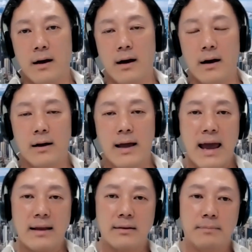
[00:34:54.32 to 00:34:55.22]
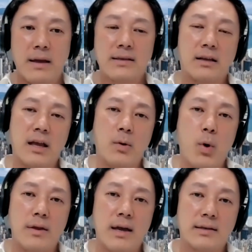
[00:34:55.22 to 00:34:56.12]
And basically
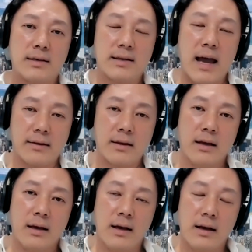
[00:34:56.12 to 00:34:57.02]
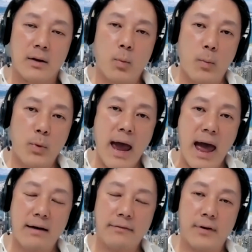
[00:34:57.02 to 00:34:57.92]
what it is that when we
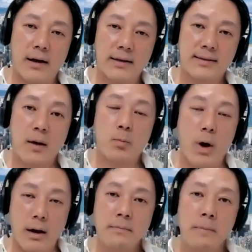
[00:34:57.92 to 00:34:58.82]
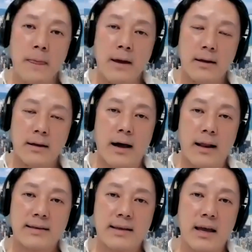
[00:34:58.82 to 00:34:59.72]
have someone,
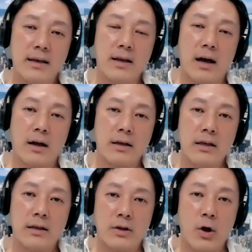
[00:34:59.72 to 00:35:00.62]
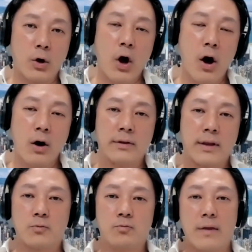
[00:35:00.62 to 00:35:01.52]
let's say in Hong Kong,
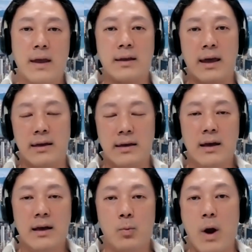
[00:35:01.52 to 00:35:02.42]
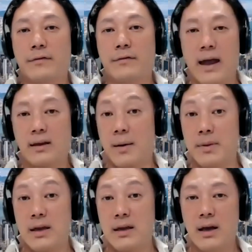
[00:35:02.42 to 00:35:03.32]
that's running a wealth tech
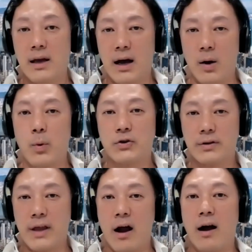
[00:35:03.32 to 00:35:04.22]
company, which there